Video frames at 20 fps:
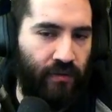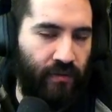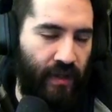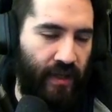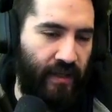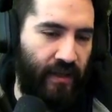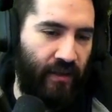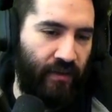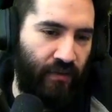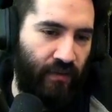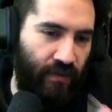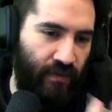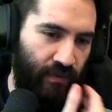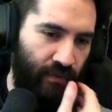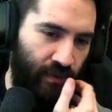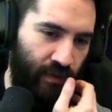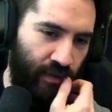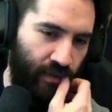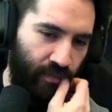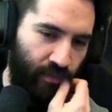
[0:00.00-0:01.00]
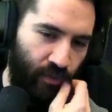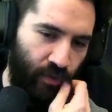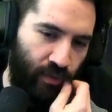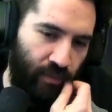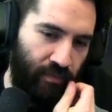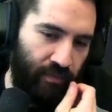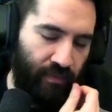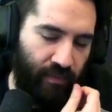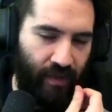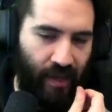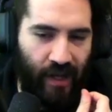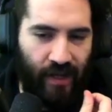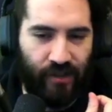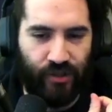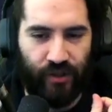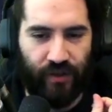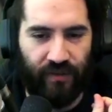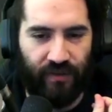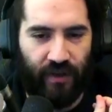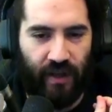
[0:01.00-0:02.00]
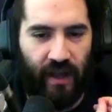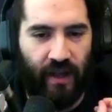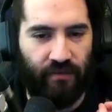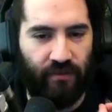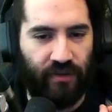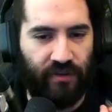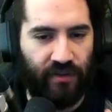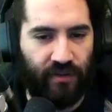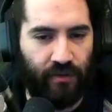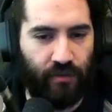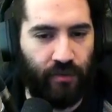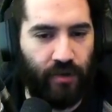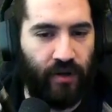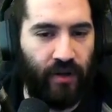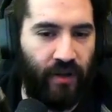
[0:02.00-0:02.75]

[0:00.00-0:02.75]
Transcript: Like, well, I shouldn't say every single run.